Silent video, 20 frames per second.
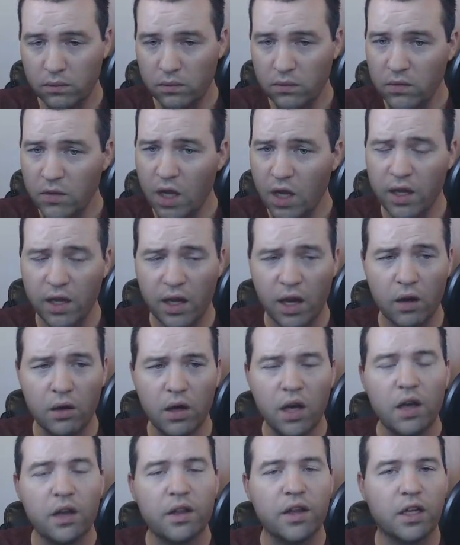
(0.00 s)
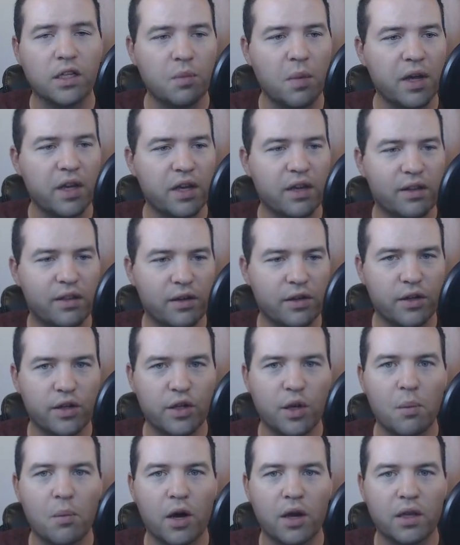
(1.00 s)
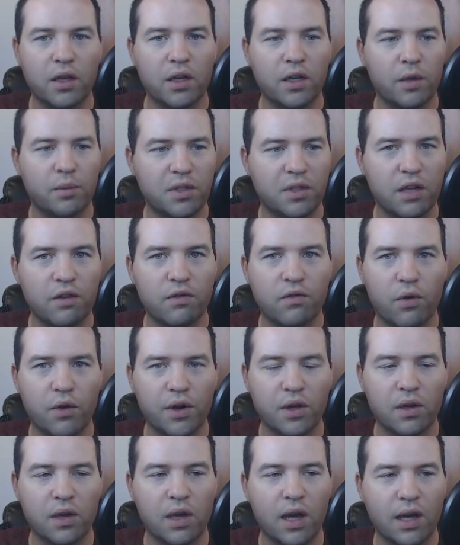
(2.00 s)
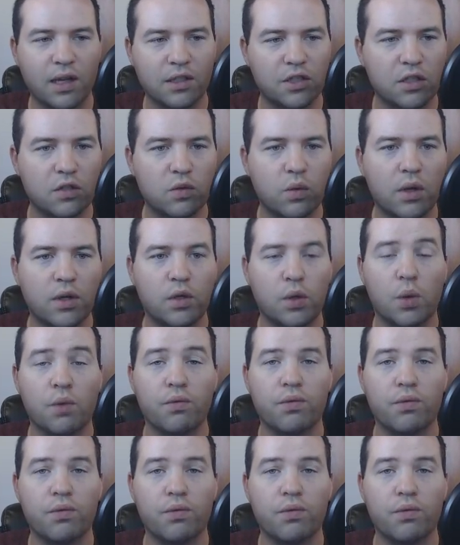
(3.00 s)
anyhow, that's my Ethereum market update for you guys. Just wanted to do a real